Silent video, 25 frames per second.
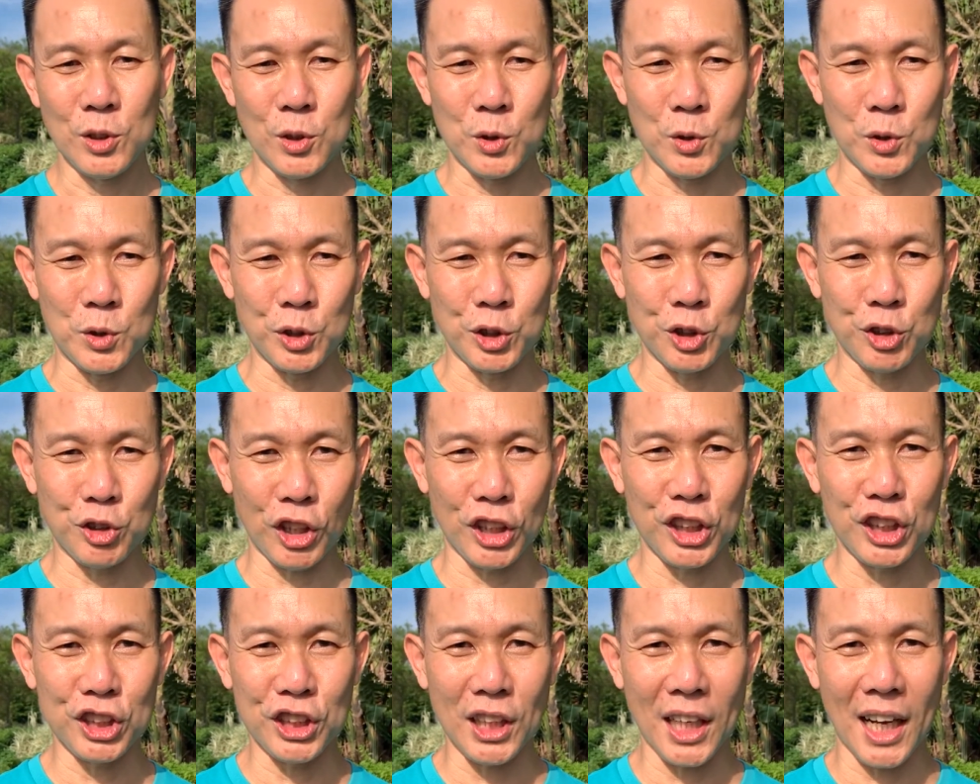to
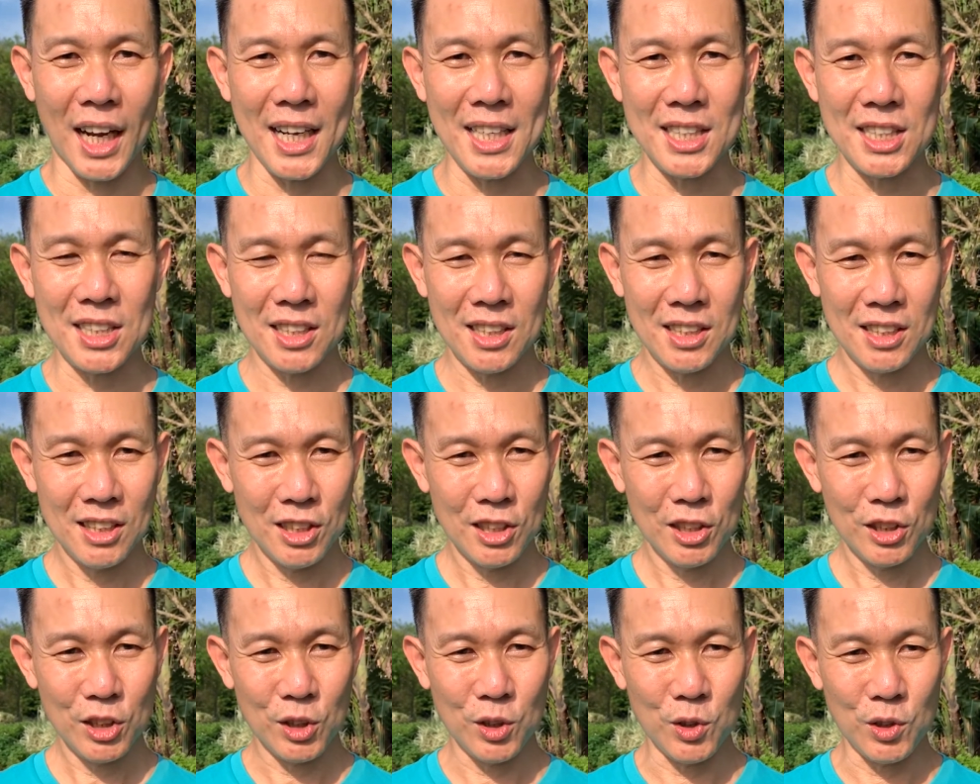strategize
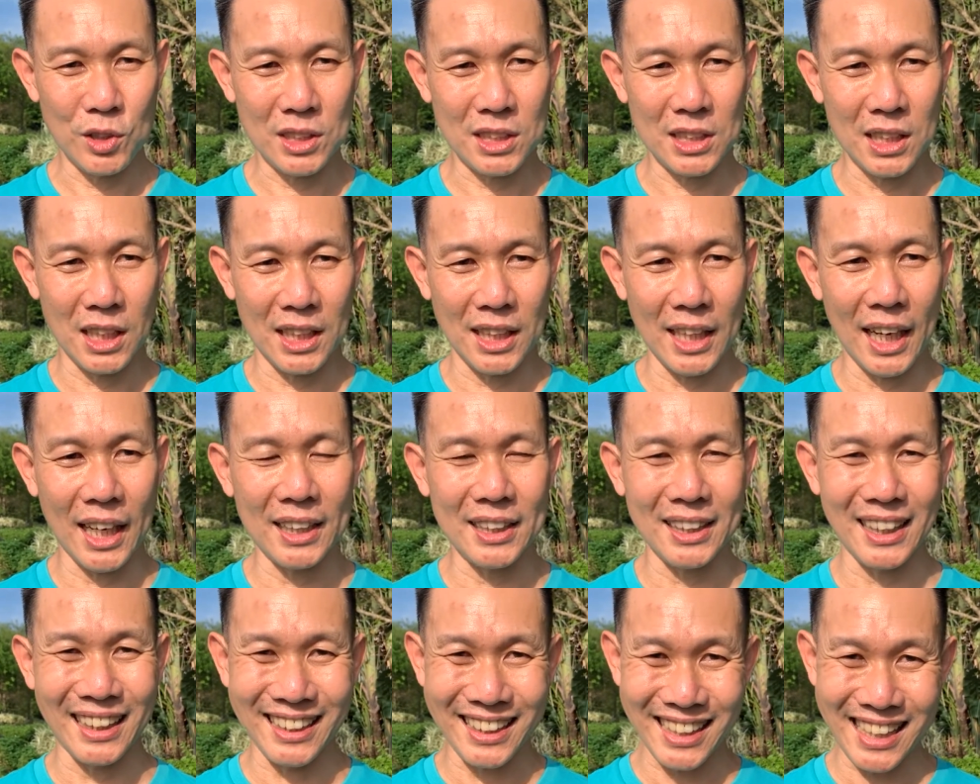to
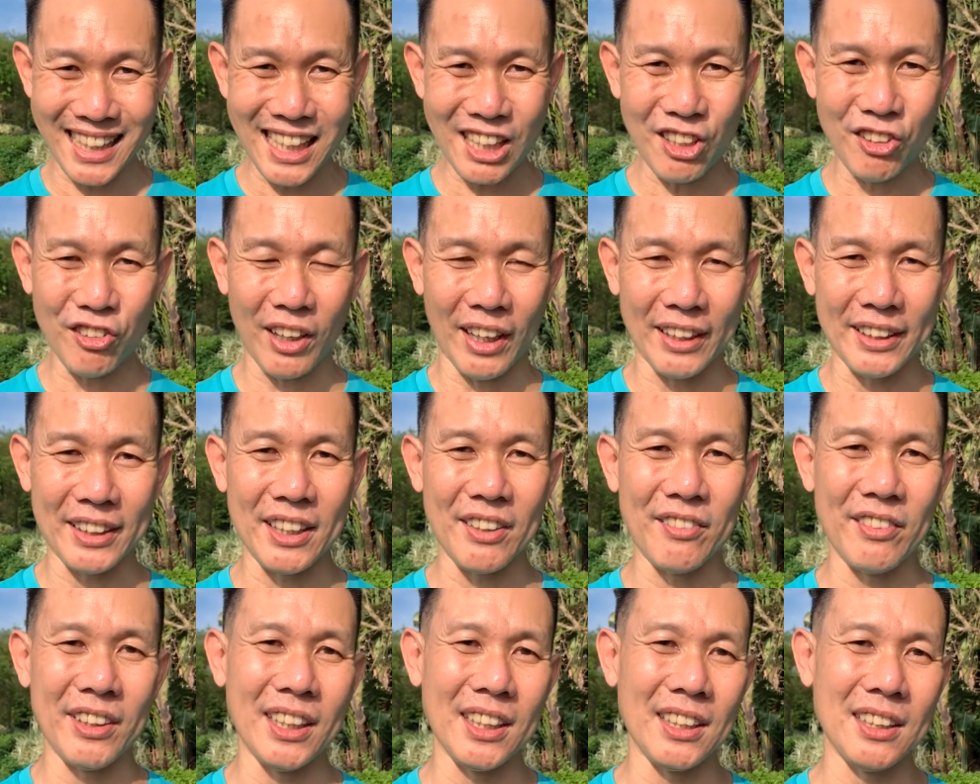select the key
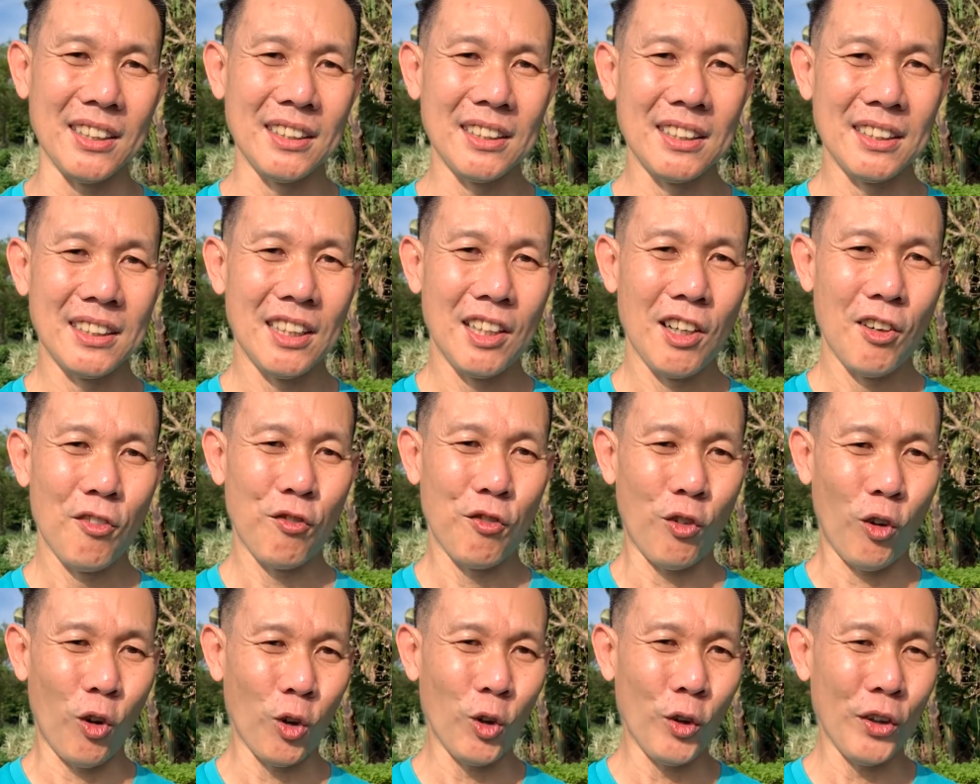criteria,
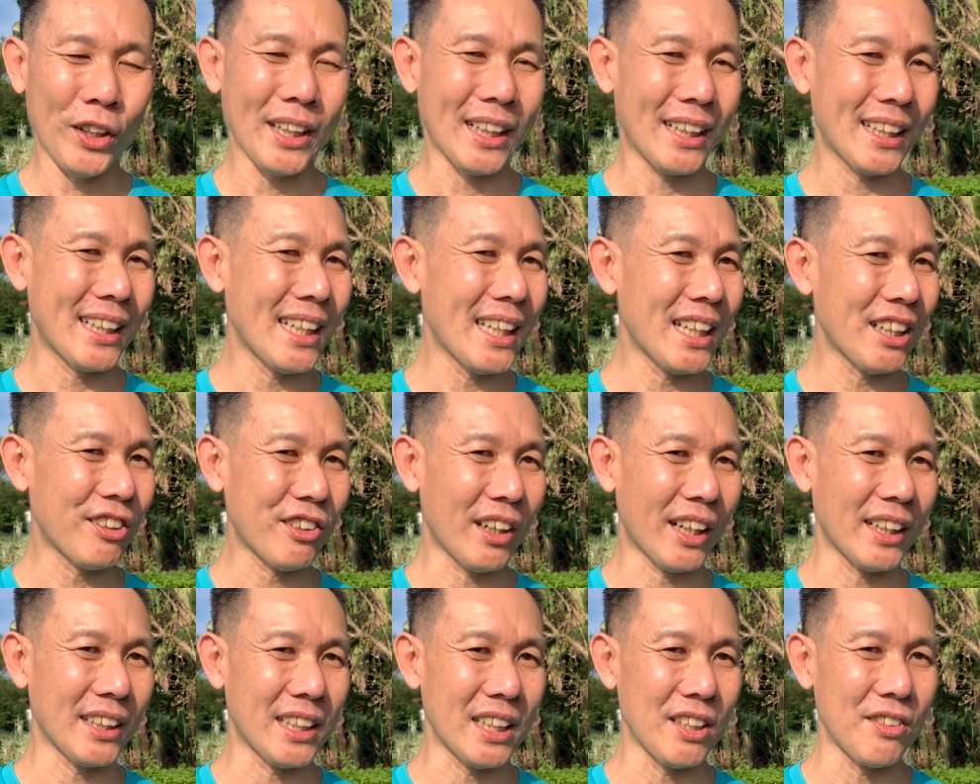following the key
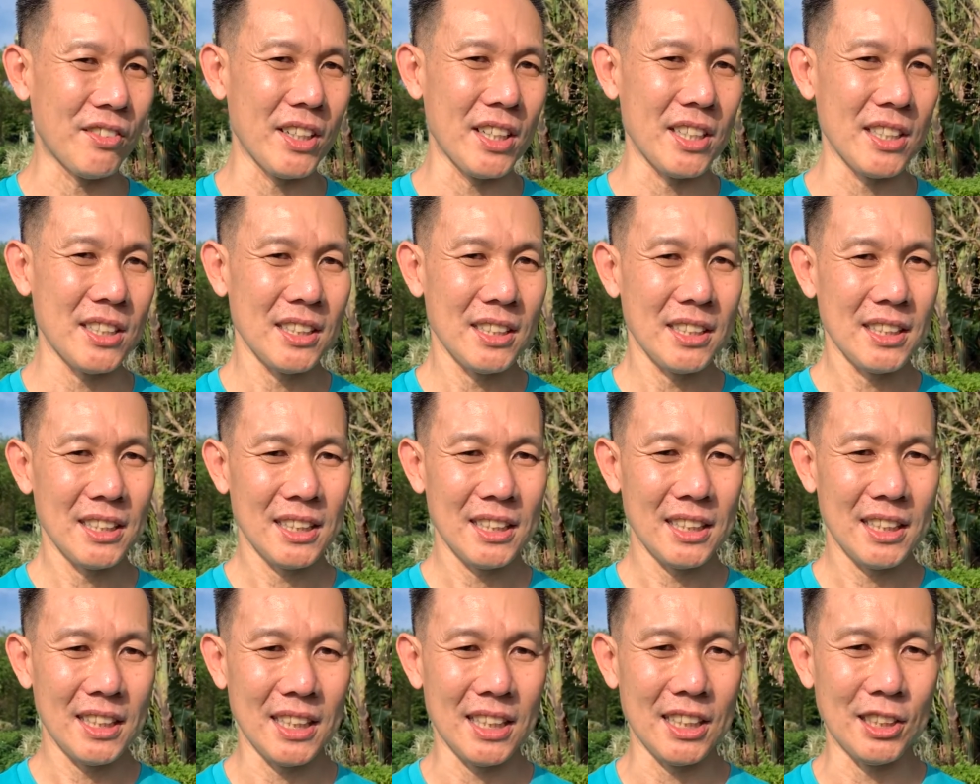criteria
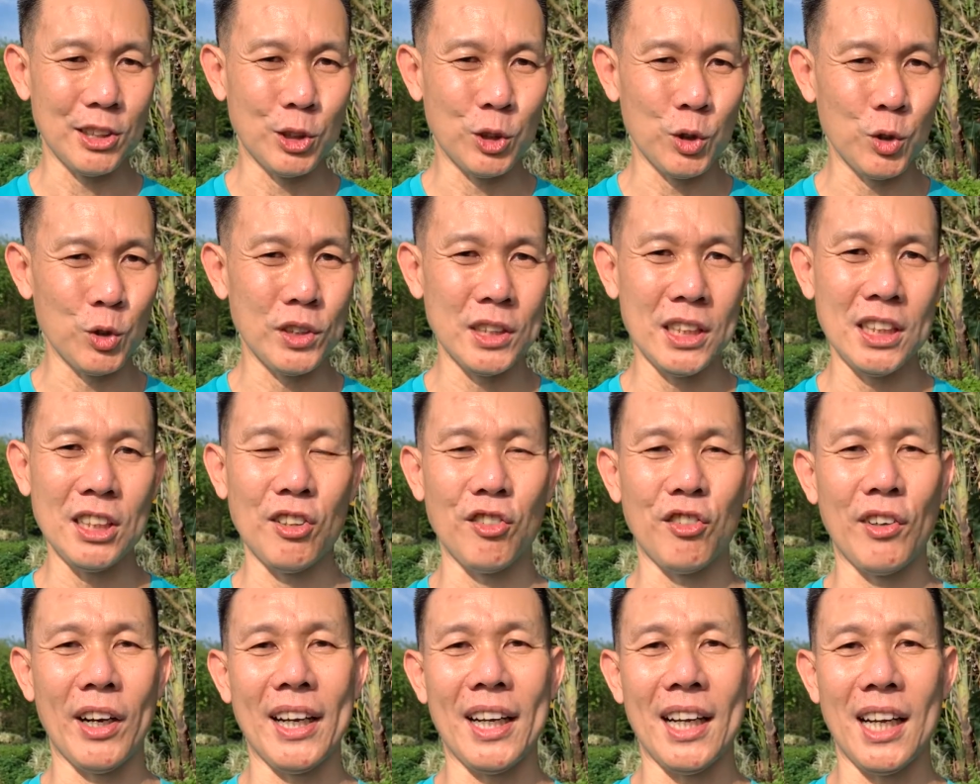in choosing
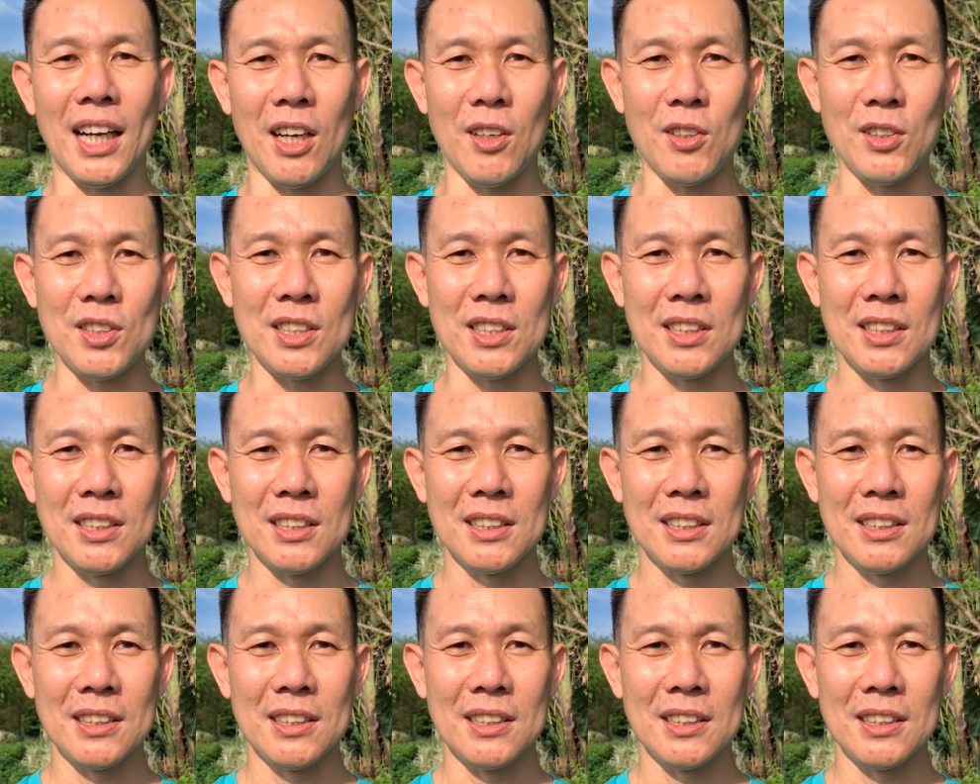the right house,